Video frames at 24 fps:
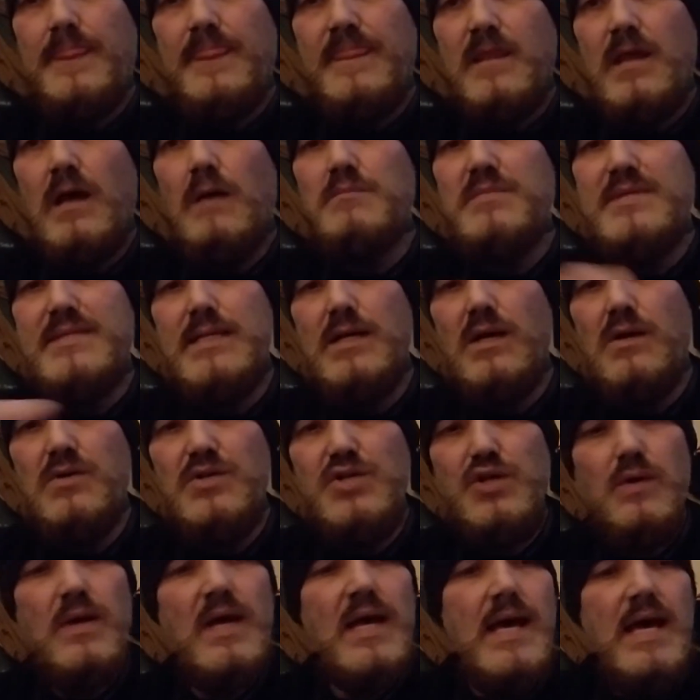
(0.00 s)
I'm telling you.
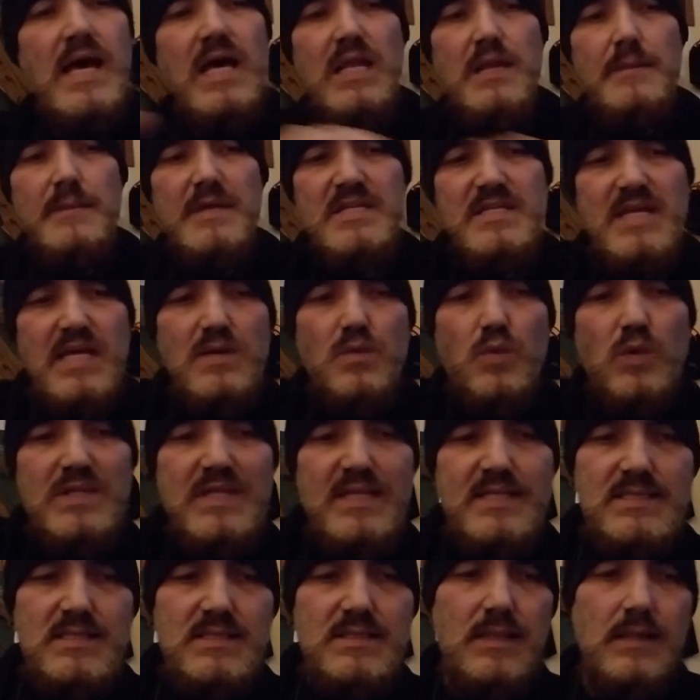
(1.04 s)
And let me tell you what
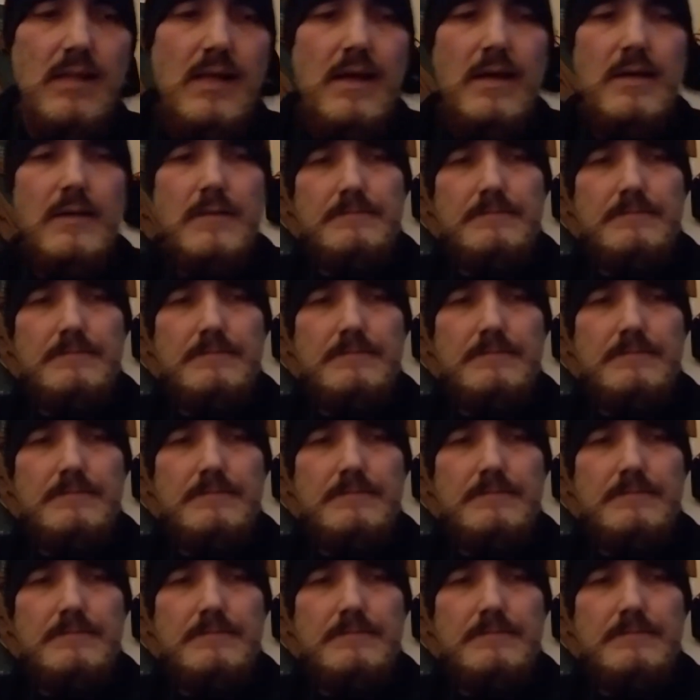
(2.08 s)
this is like.